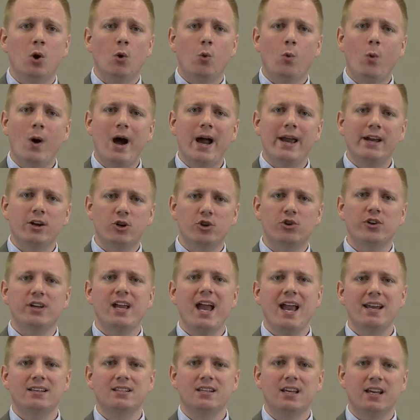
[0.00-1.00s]
Why
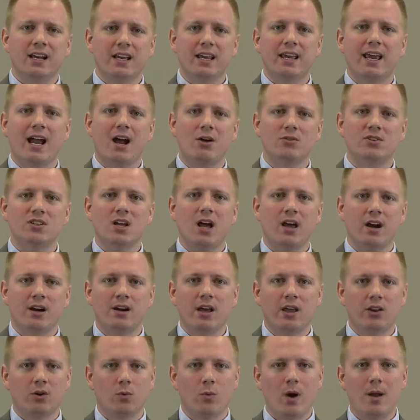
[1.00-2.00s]
create an account on
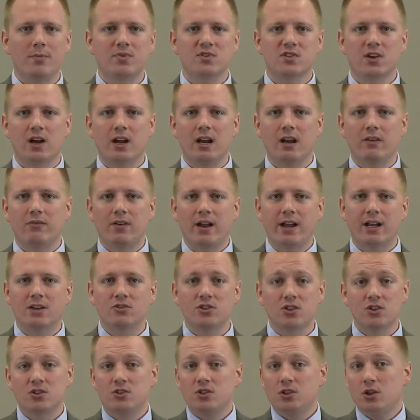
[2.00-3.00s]
another website if I can
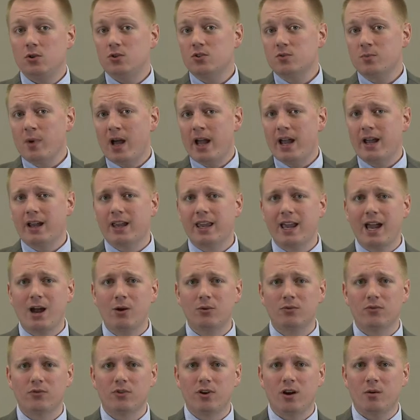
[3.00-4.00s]
just use my
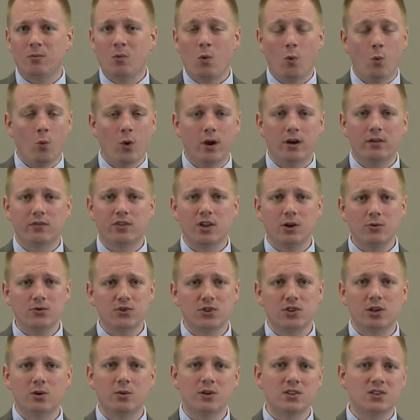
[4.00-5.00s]
account from one of those
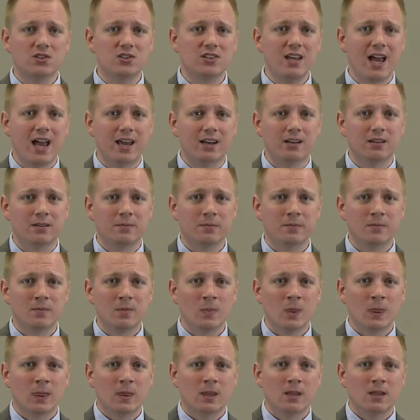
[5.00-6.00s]
two instead?
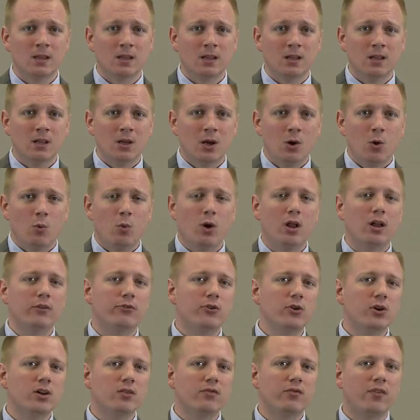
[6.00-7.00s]
Well,
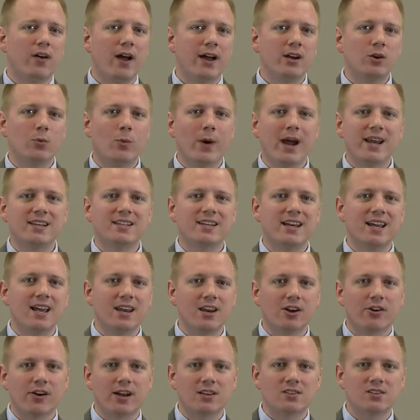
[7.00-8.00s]
if you can find a way to
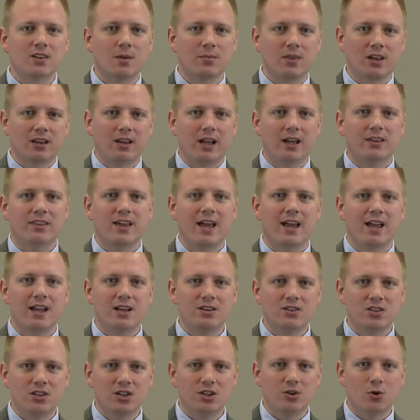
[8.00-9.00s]
integrate something like that
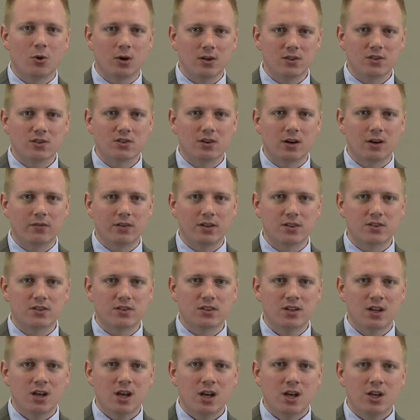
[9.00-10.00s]
into your
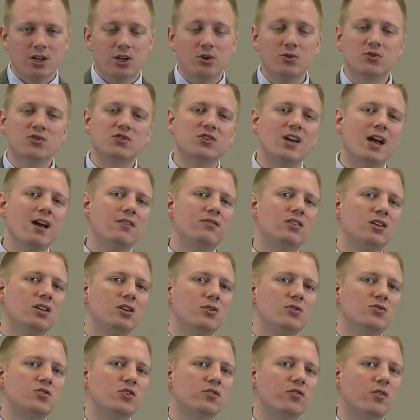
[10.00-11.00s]
service, you save the
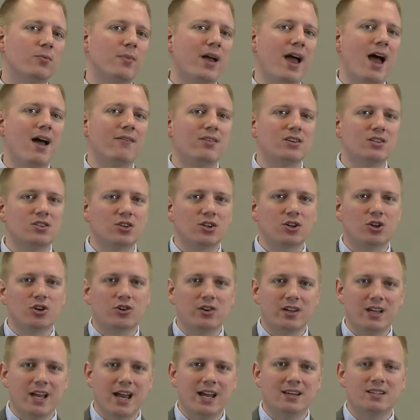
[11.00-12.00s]
user from having to
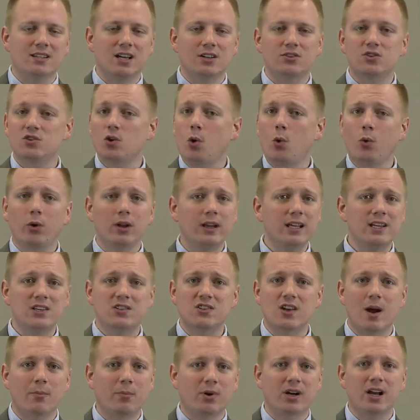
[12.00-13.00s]
create a totally
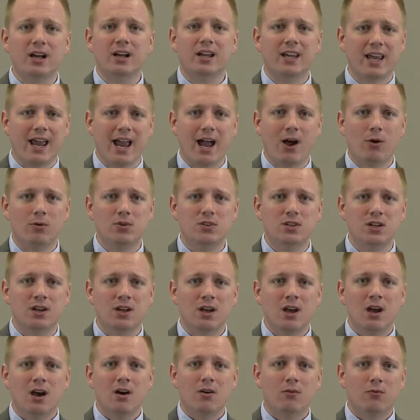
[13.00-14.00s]
separate account
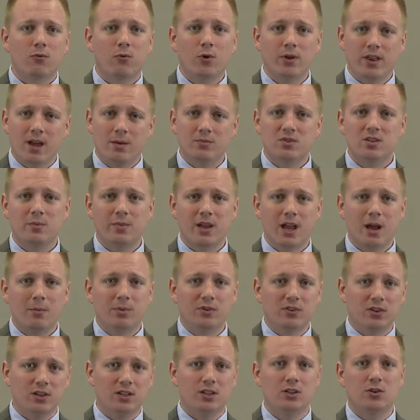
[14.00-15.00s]
for them to be able
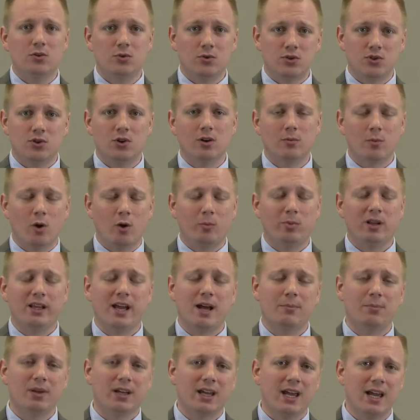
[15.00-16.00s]
to use your mobile
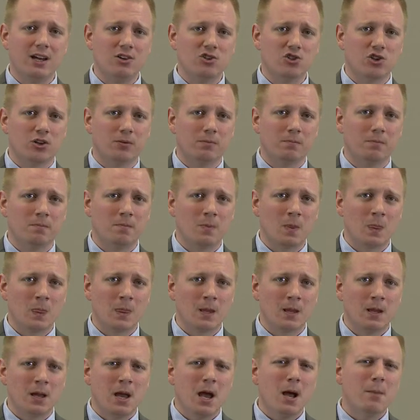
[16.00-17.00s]
application.
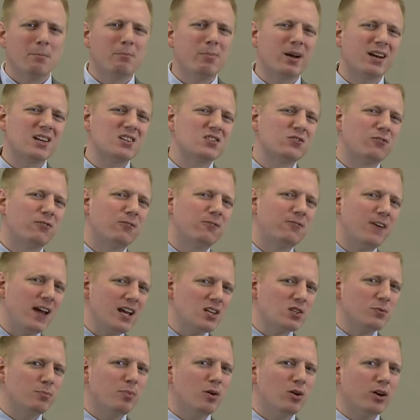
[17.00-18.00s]
But is
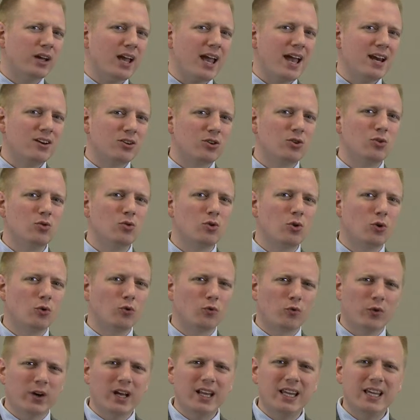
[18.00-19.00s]
Facebook and Google
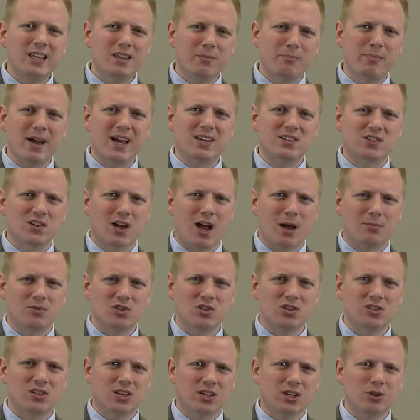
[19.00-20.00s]
really the best
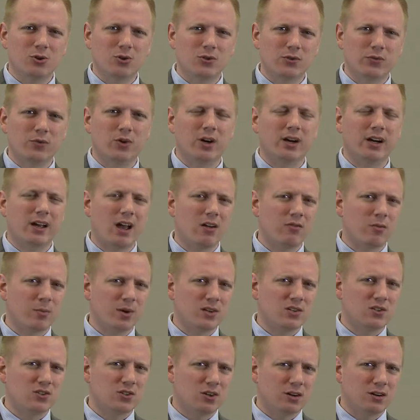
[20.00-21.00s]
option to use for a
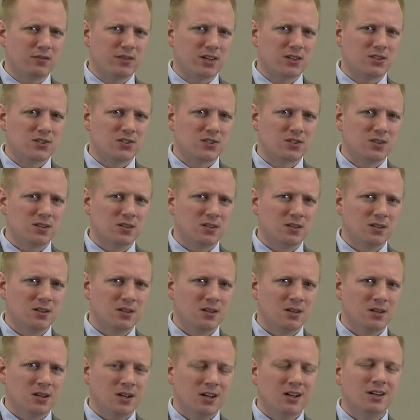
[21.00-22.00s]
government service?
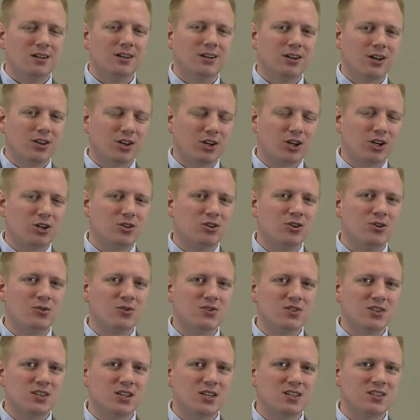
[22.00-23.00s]
the good
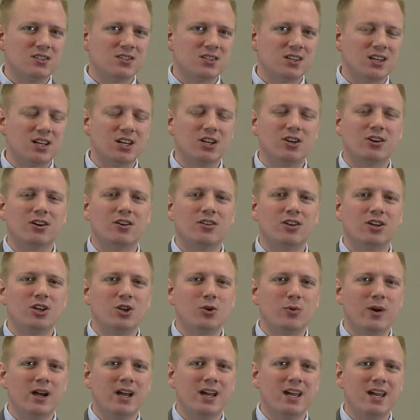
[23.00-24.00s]
news is here in the
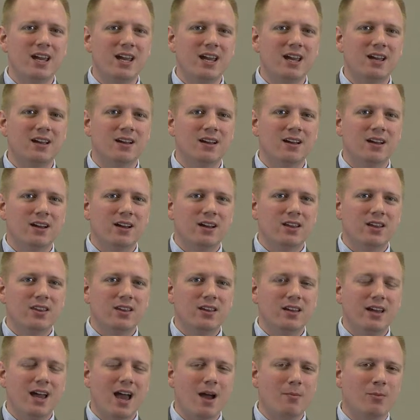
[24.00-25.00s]
UAE,
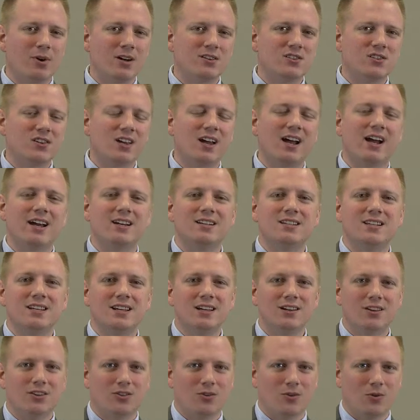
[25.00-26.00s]
the Emirates
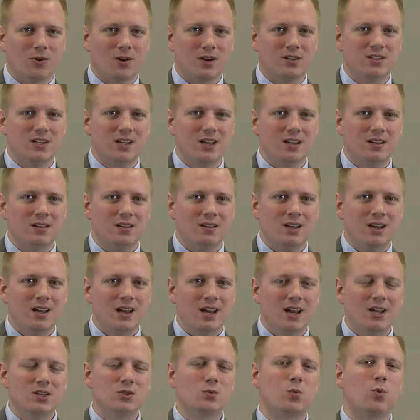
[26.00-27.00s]
ID Authority
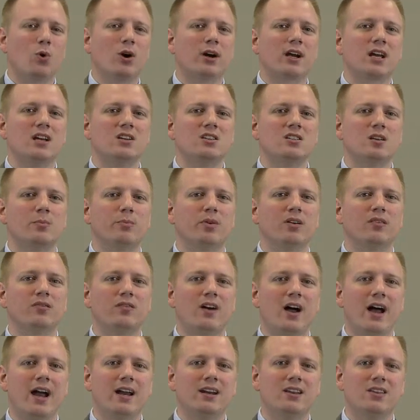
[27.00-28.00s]
is working to
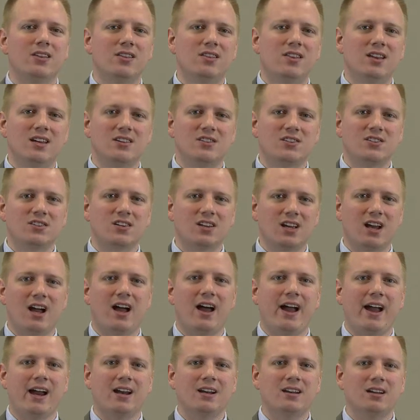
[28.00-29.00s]
provide this
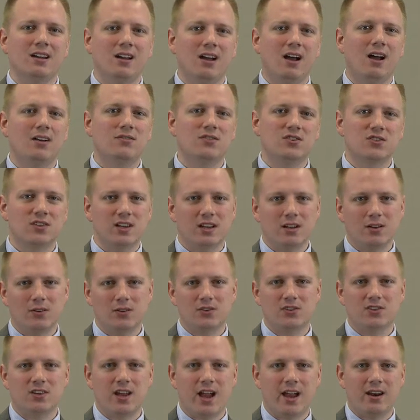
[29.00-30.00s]
kind of single
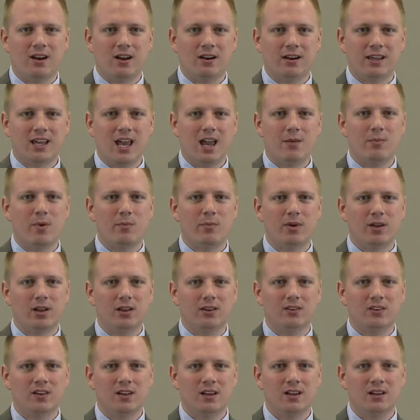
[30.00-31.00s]
sign-on
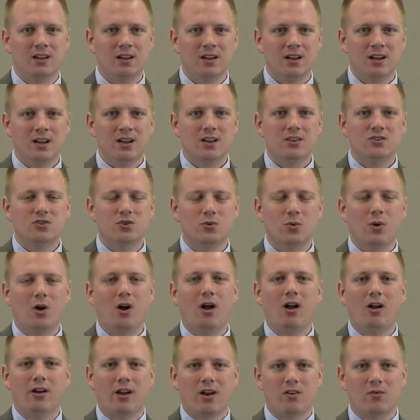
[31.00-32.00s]
capability to
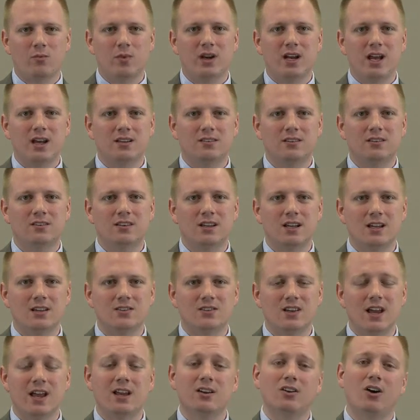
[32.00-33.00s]
all government
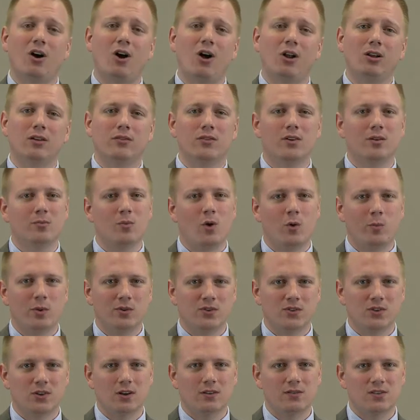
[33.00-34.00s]
entities and all of their mobile
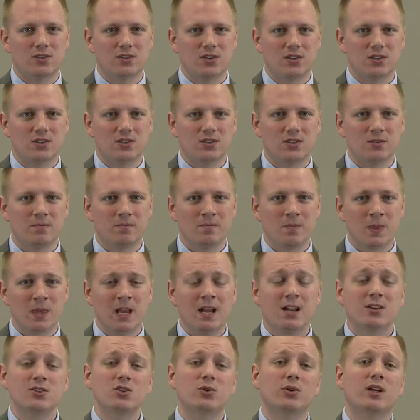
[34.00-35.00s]
services.
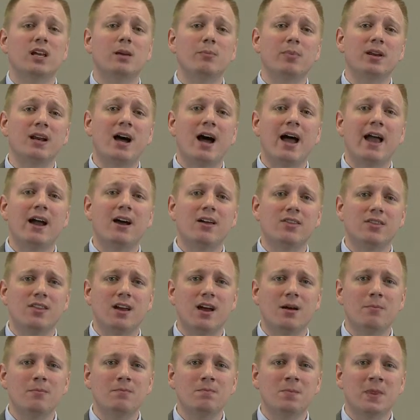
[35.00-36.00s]
So keep an eye on
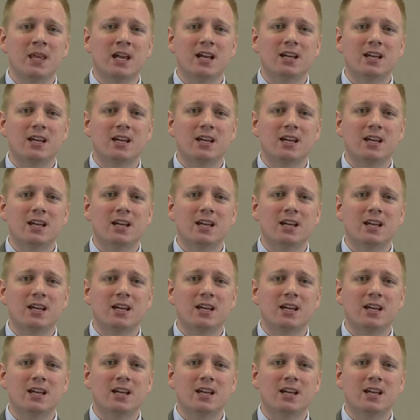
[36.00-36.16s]
them.